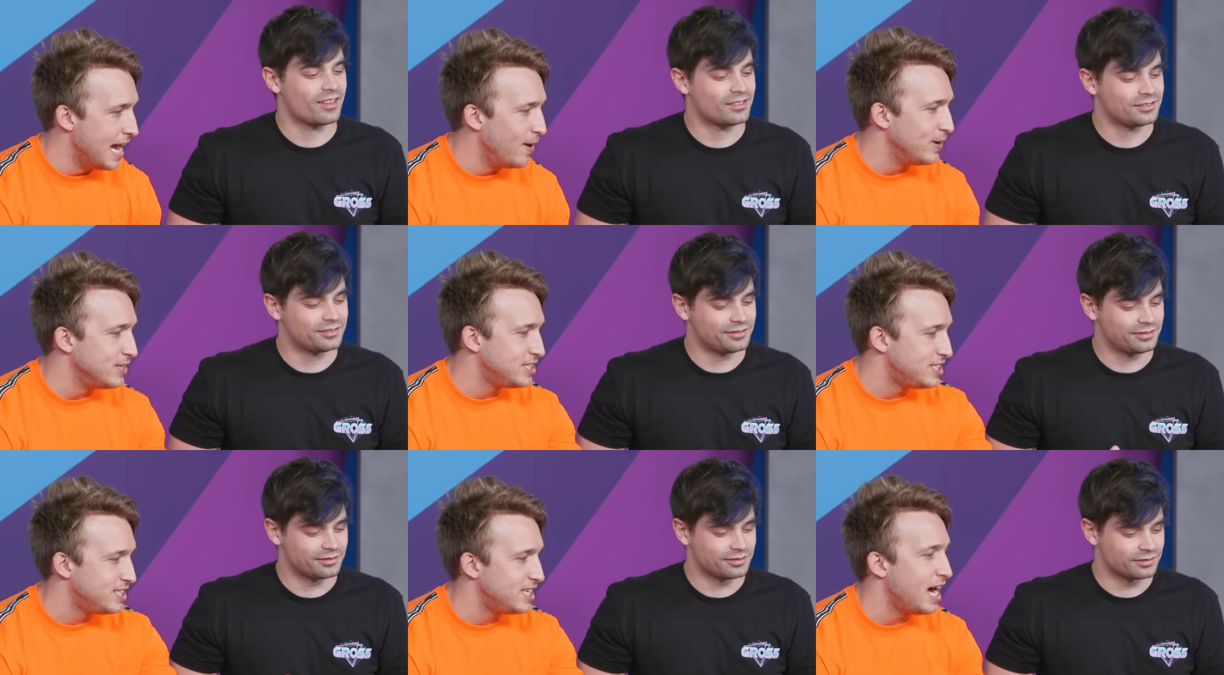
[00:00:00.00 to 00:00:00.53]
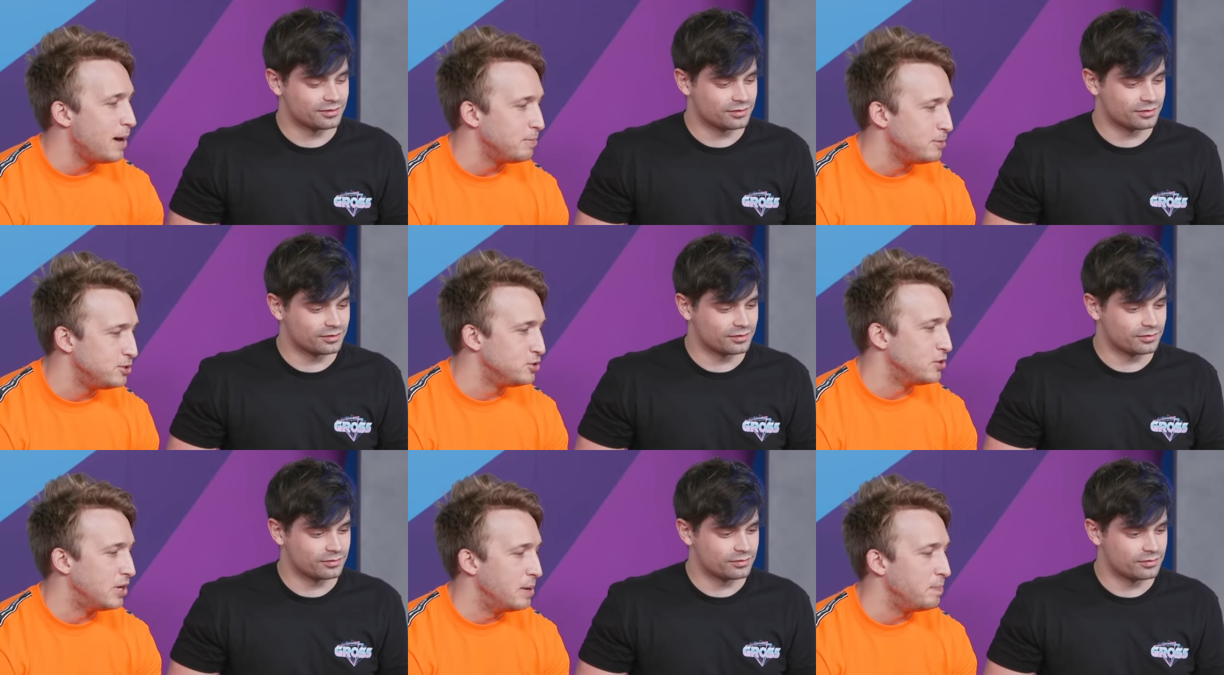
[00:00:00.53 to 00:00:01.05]
Speaker 1: now it stopped
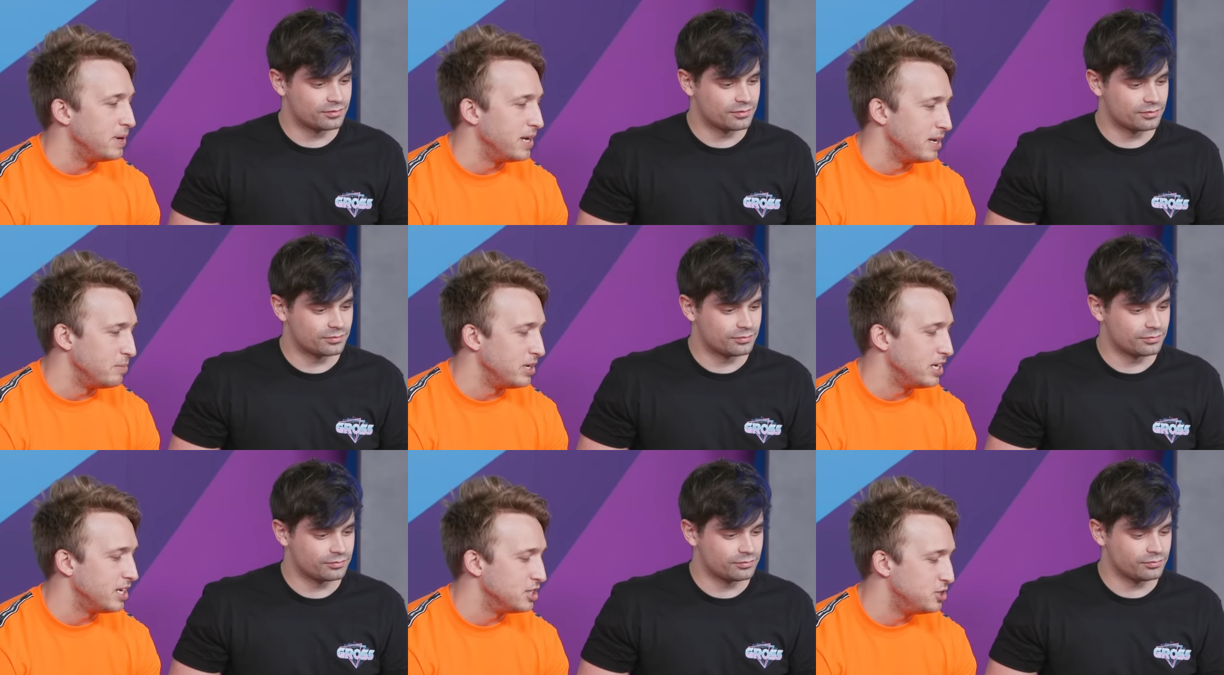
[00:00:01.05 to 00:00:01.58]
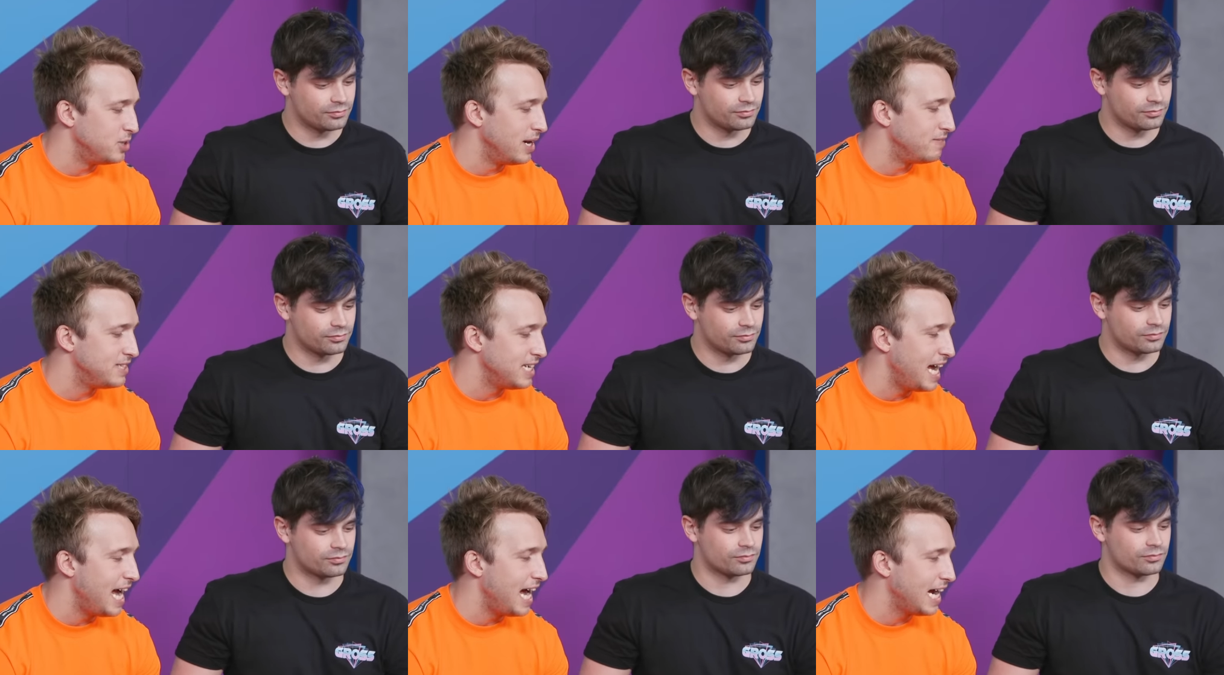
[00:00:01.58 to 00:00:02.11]
dripping because you have
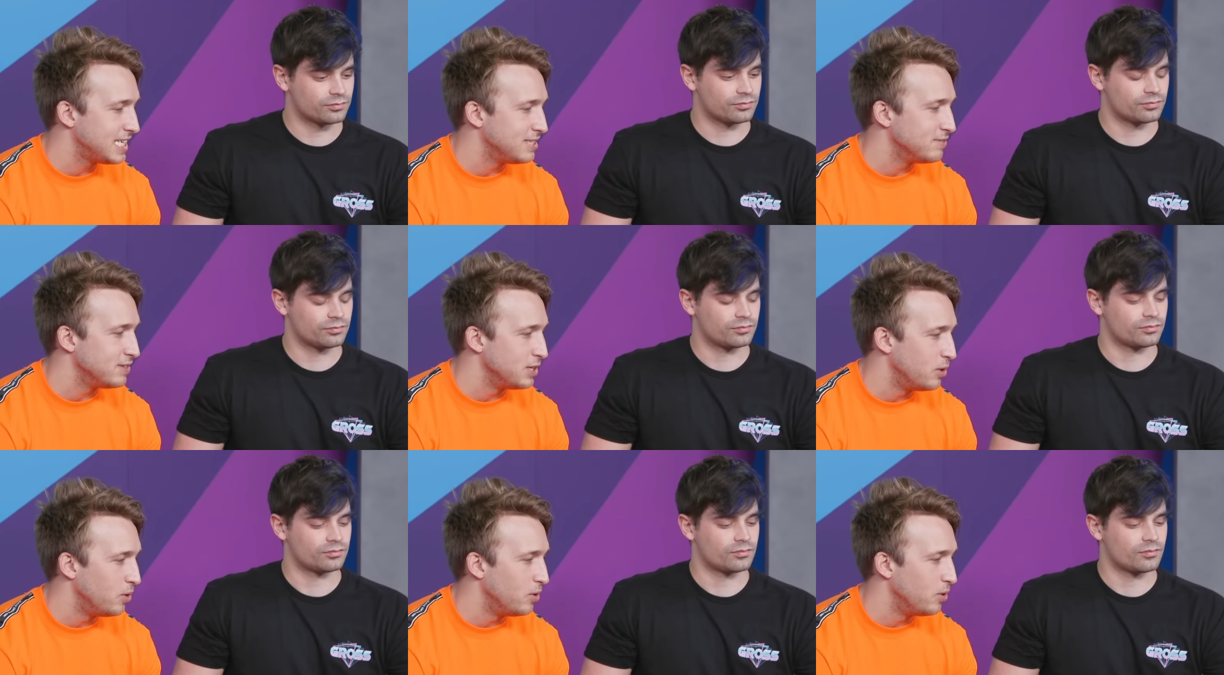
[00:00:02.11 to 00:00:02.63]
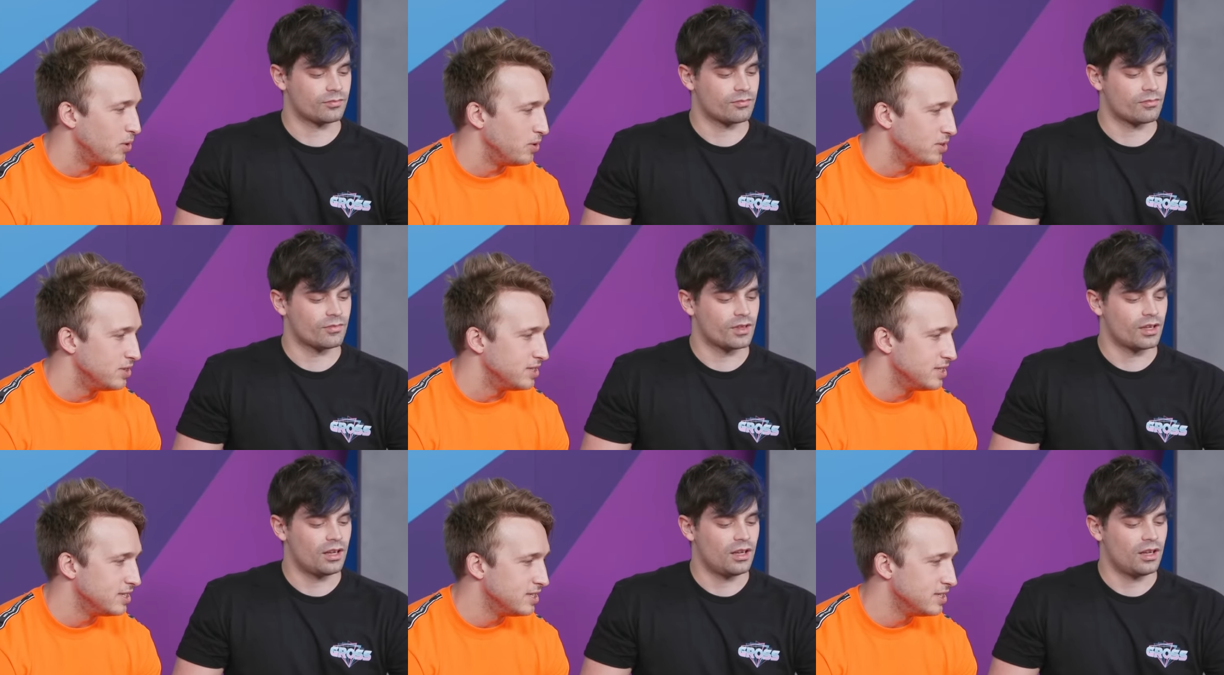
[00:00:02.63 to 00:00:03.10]
to actively hold.